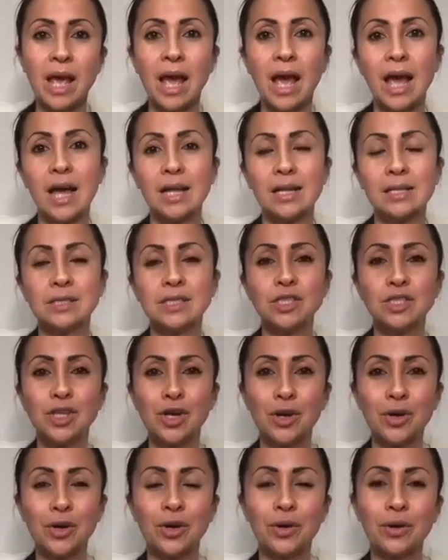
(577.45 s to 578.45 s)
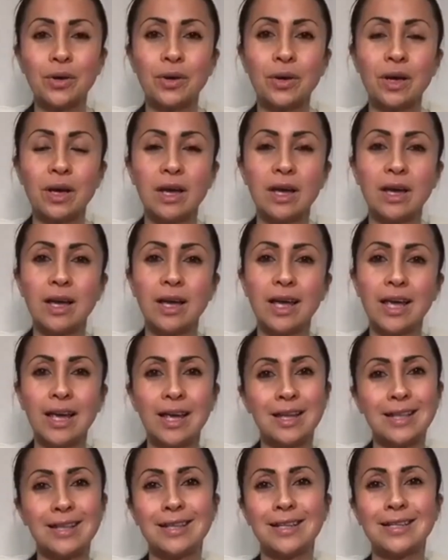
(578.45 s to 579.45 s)
And so,
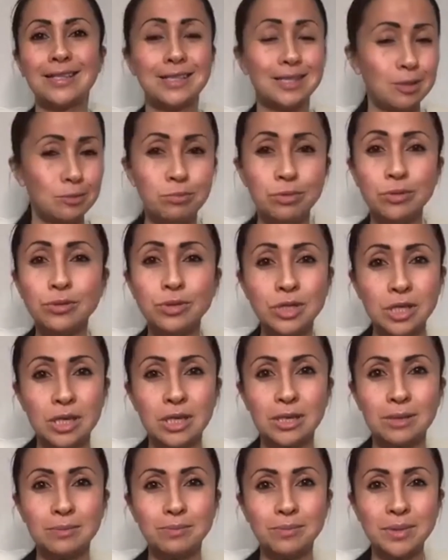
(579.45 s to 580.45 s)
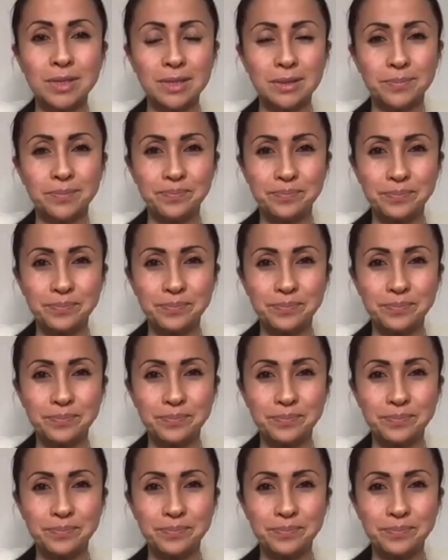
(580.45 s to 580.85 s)
in simple terms,